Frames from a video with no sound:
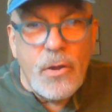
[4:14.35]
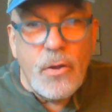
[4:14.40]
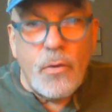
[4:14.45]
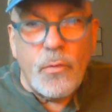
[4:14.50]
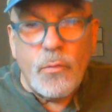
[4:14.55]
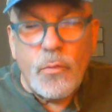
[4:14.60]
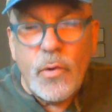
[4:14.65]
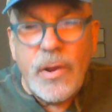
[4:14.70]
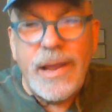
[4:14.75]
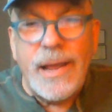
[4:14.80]

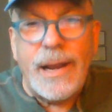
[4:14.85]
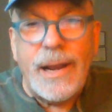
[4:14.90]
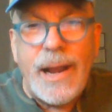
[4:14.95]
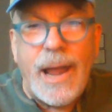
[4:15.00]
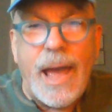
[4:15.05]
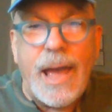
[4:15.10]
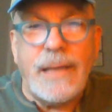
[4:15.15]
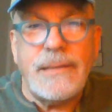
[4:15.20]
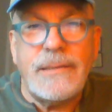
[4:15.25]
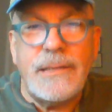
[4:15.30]

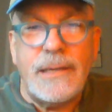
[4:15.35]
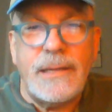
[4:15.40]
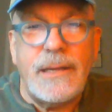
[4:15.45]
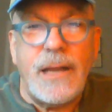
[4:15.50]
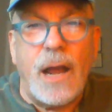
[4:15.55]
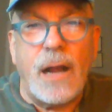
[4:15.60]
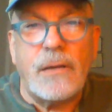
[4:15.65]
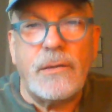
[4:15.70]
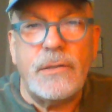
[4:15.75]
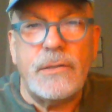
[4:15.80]
Realize that
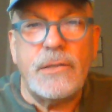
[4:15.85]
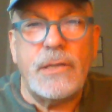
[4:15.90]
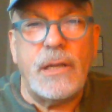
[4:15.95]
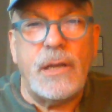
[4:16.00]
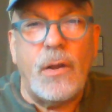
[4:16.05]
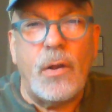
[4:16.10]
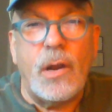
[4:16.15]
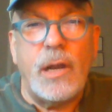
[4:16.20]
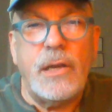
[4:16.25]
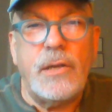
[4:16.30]
doctors
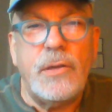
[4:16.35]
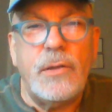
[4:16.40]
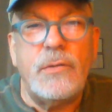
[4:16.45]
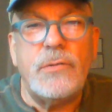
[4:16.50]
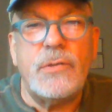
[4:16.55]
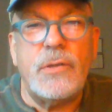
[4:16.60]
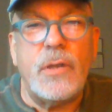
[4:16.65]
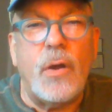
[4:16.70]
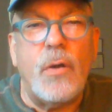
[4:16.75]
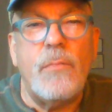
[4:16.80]
can only do
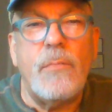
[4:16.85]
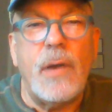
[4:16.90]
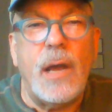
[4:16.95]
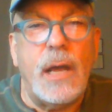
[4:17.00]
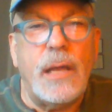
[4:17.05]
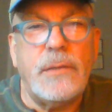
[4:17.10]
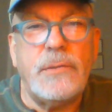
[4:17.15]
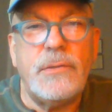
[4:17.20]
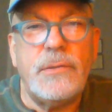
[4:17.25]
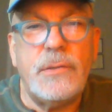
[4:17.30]
so
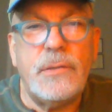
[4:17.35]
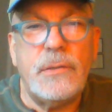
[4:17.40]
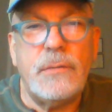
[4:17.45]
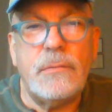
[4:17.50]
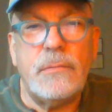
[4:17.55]
much.